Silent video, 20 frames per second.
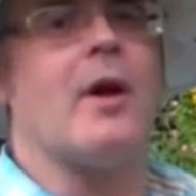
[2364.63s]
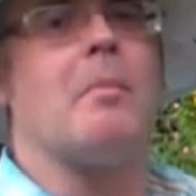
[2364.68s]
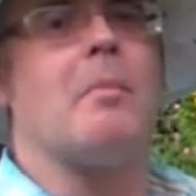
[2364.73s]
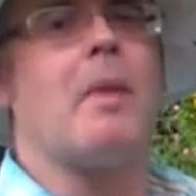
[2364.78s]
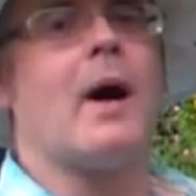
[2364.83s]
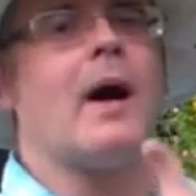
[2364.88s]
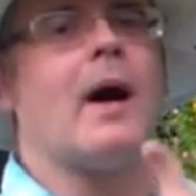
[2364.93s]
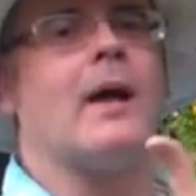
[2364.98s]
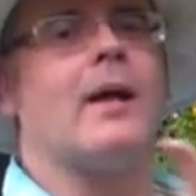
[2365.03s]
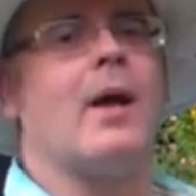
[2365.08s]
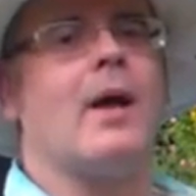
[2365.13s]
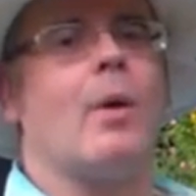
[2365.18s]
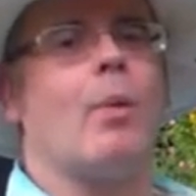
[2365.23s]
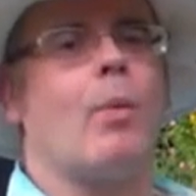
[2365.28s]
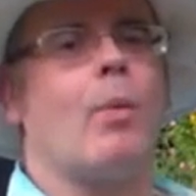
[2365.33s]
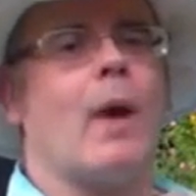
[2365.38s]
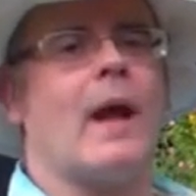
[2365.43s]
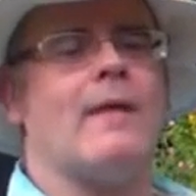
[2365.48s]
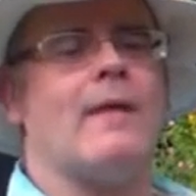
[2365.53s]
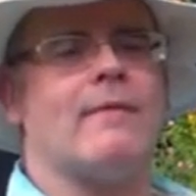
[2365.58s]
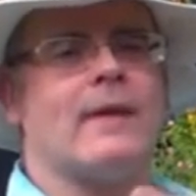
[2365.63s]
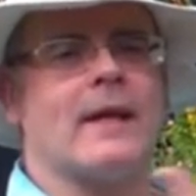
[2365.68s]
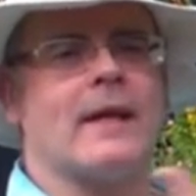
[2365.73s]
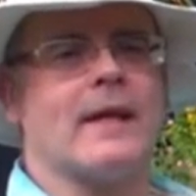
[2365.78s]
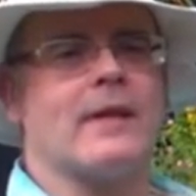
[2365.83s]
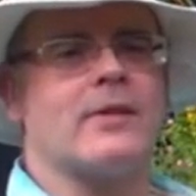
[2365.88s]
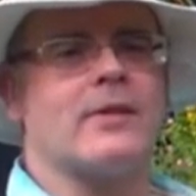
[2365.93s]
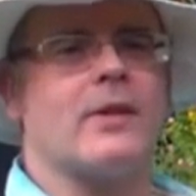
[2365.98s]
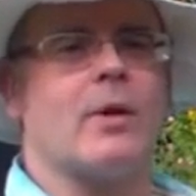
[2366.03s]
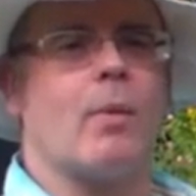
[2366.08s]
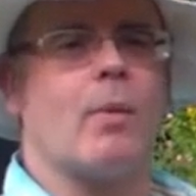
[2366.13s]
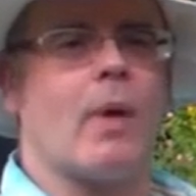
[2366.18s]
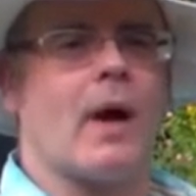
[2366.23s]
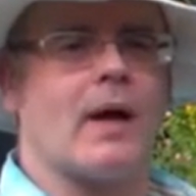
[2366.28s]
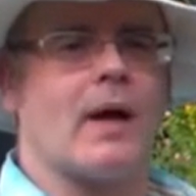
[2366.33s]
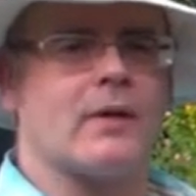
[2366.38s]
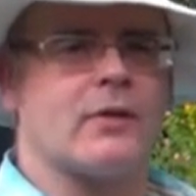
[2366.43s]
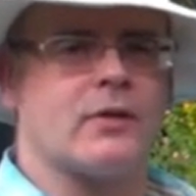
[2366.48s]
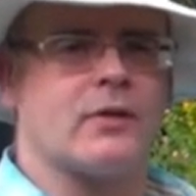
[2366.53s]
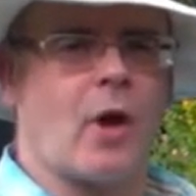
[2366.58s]
by waving it
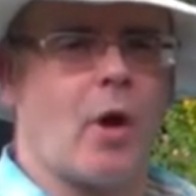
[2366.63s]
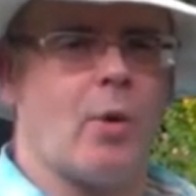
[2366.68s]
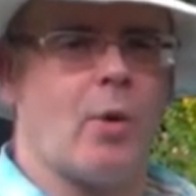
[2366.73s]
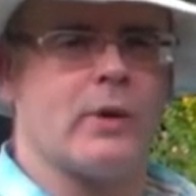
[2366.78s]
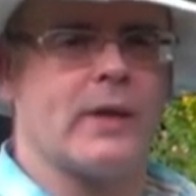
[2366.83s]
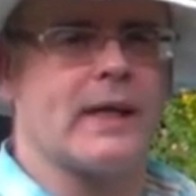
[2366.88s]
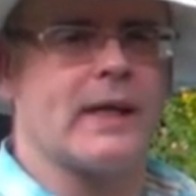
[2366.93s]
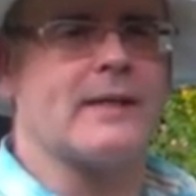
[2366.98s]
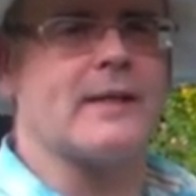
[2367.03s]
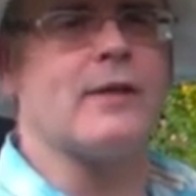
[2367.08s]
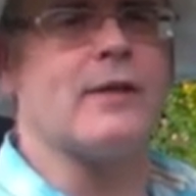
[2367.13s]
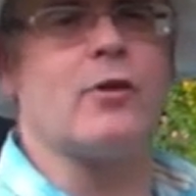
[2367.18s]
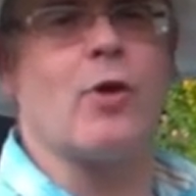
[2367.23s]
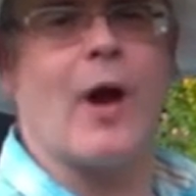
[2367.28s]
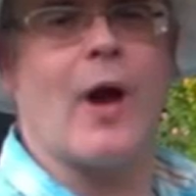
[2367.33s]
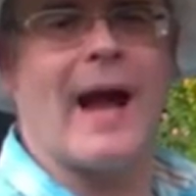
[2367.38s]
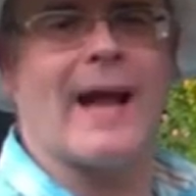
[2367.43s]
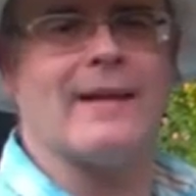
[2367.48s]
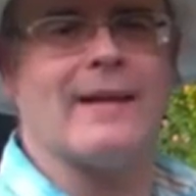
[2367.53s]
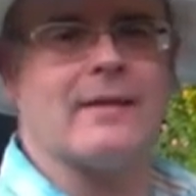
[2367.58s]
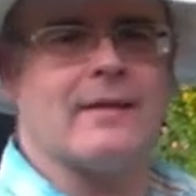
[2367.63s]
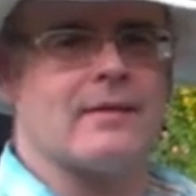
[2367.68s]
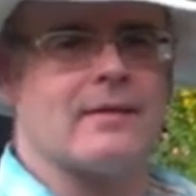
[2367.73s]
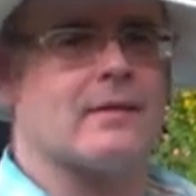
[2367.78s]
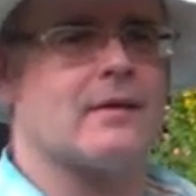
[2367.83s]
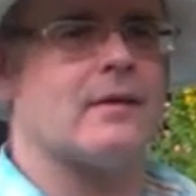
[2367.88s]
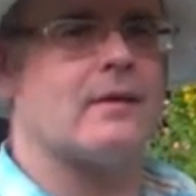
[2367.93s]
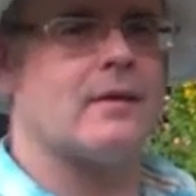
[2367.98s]
whilst holding it in your hand.